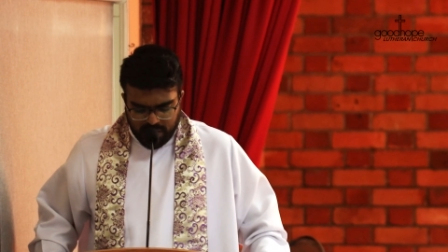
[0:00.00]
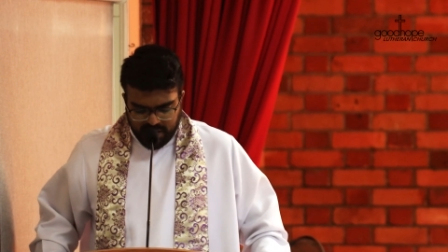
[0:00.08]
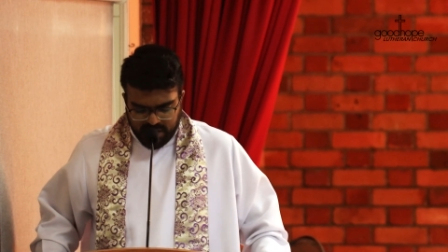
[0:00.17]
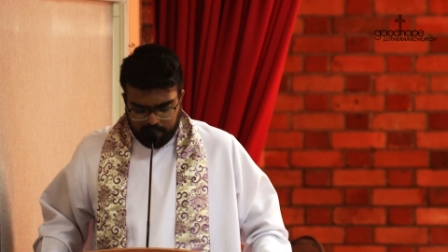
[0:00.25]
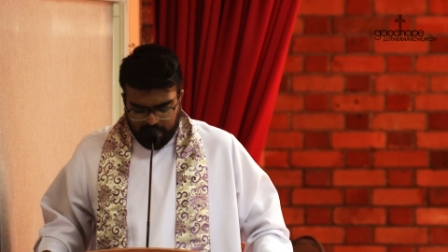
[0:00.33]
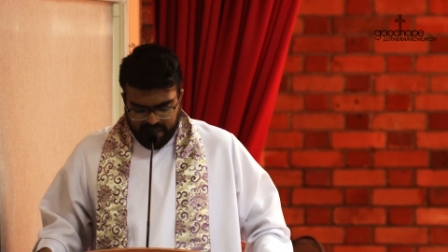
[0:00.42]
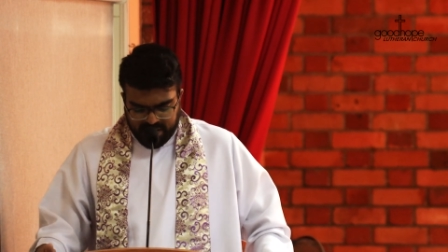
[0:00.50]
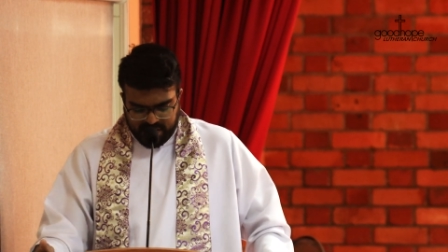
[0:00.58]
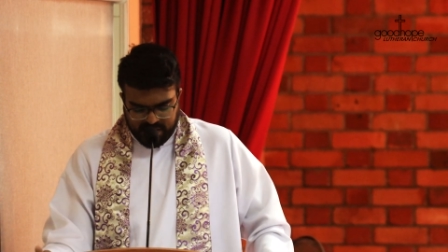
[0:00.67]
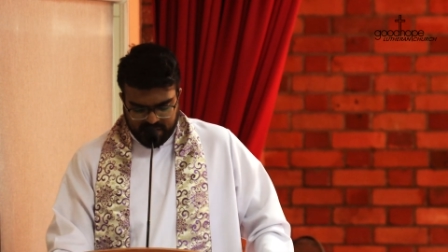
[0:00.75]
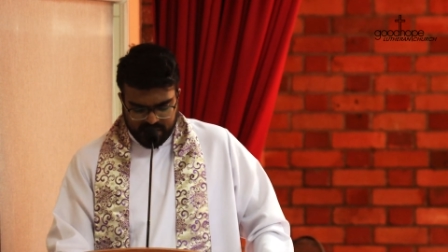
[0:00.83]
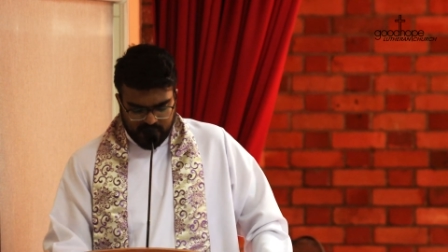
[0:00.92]
this
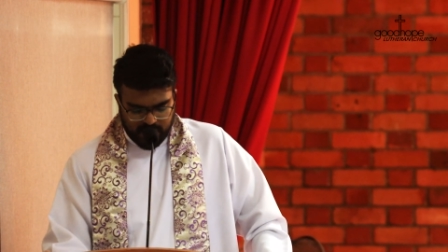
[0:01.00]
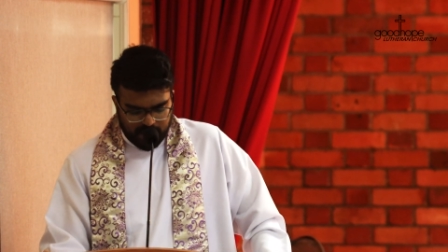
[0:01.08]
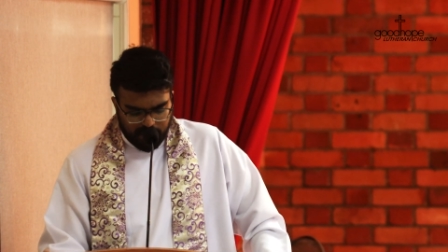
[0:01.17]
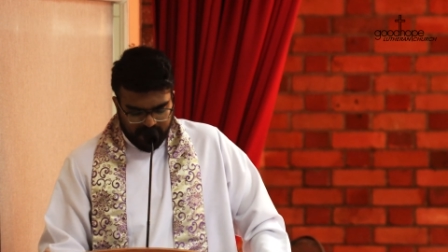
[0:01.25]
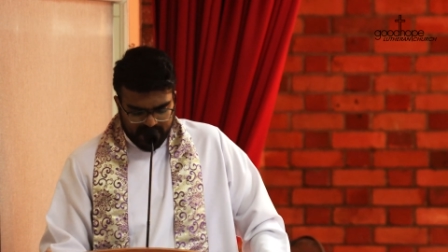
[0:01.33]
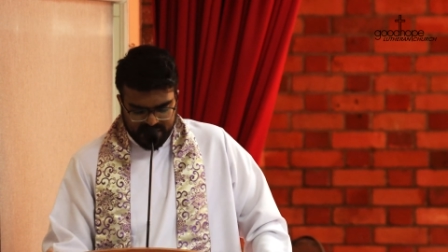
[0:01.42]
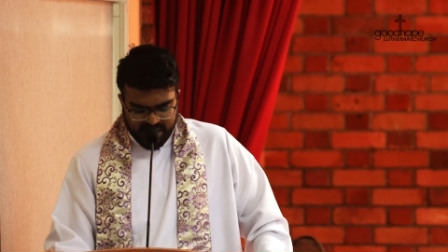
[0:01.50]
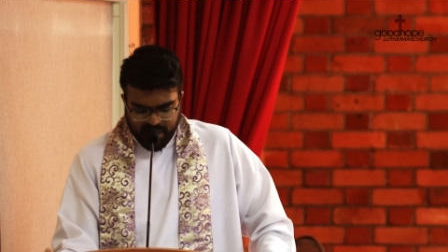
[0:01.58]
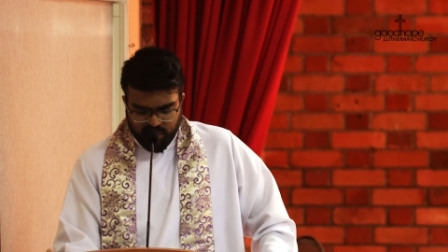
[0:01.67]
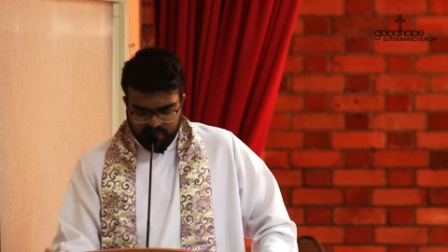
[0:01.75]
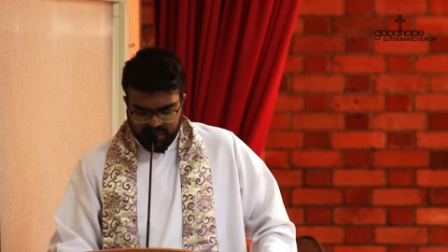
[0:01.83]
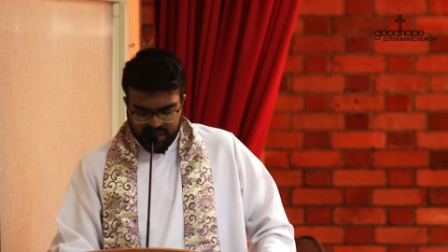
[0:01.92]
place by the
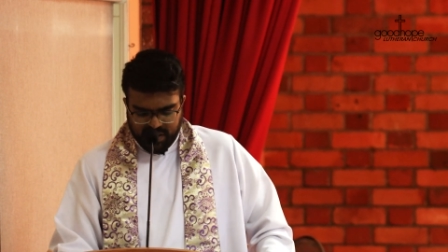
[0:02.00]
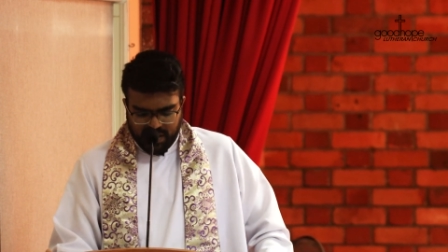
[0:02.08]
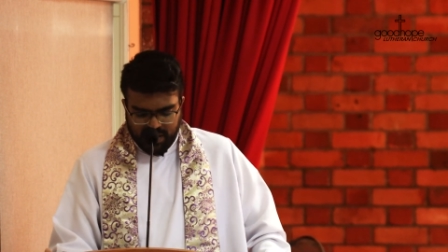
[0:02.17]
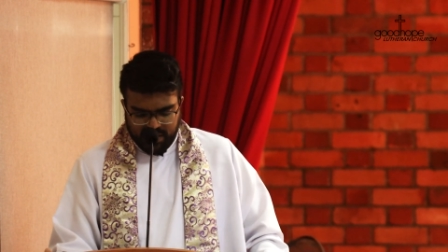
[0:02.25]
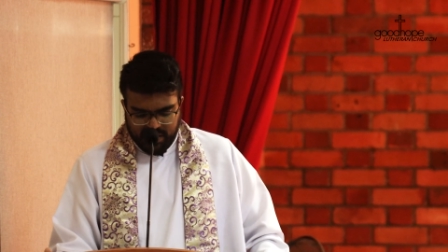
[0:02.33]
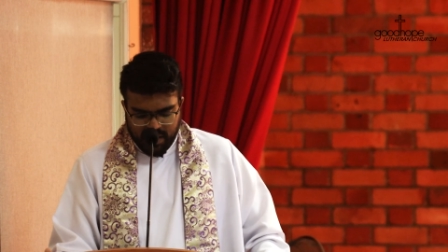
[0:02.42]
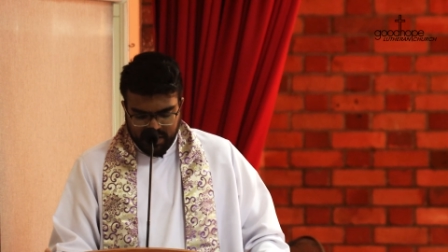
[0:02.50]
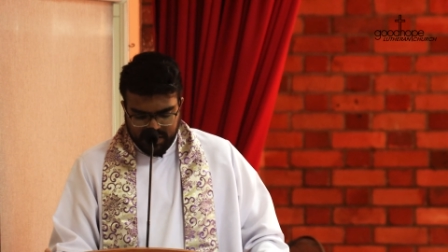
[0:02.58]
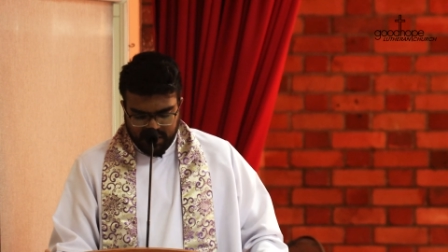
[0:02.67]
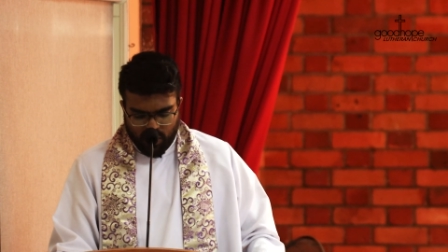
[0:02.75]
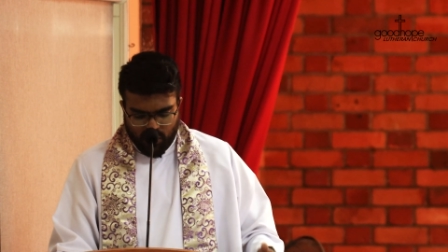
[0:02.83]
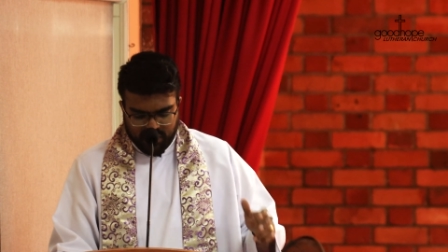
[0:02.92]
side of Sea, Galil-
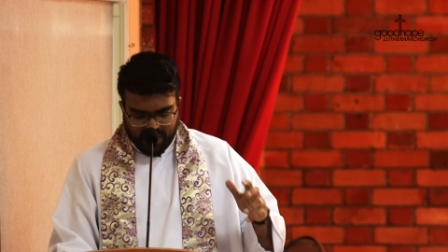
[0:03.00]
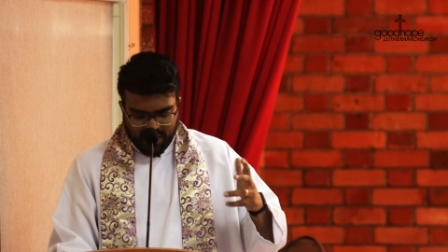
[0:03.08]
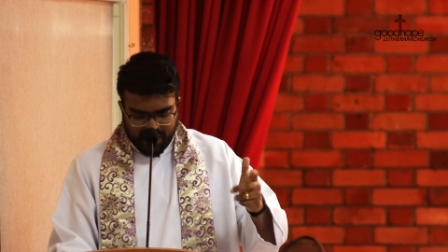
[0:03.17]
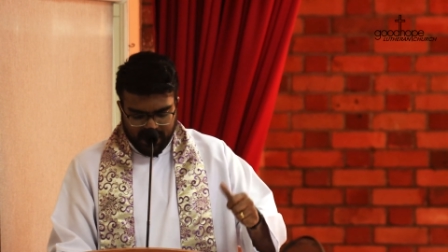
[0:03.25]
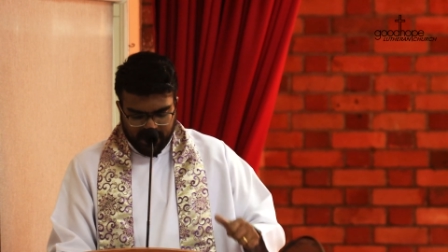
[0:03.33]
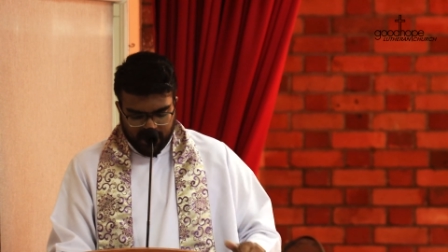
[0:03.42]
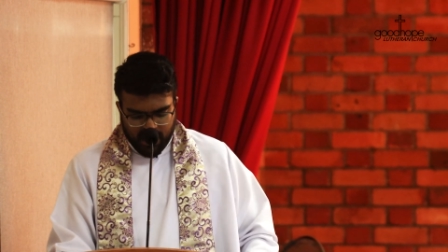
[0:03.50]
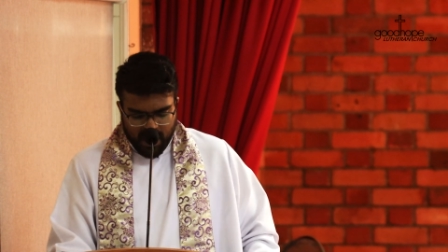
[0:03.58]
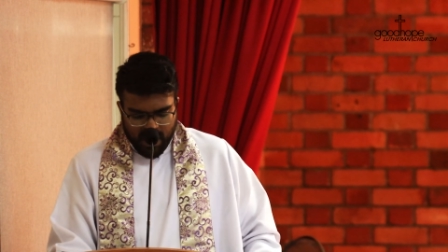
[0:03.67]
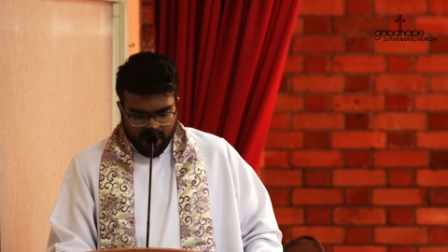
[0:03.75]
sea of Galilee,